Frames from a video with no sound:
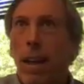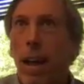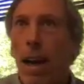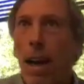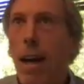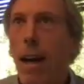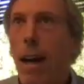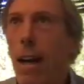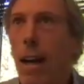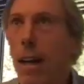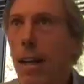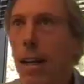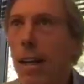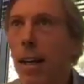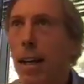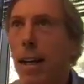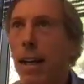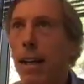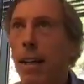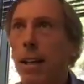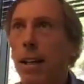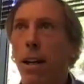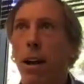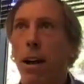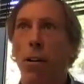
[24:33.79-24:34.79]

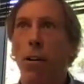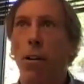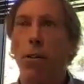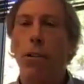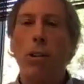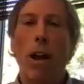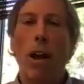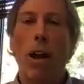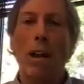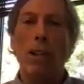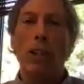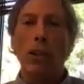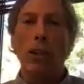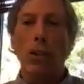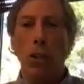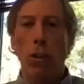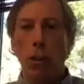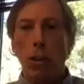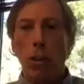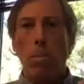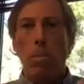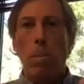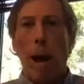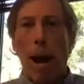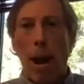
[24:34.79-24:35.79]
talk to
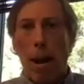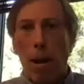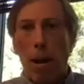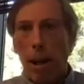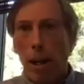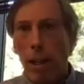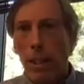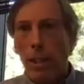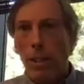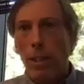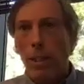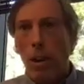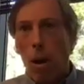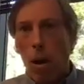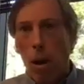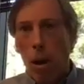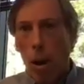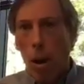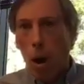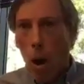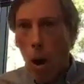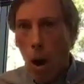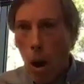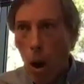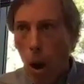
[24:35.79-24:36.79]
students about is
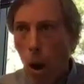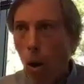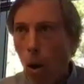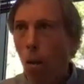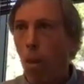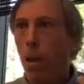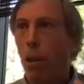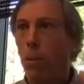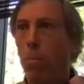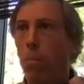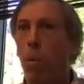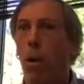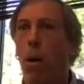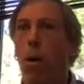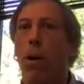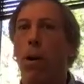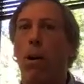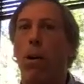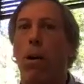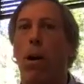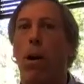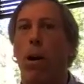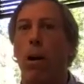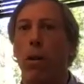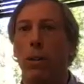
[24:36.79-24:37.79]
all these
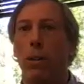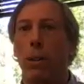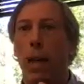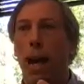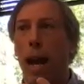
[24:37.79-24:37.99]
protocols,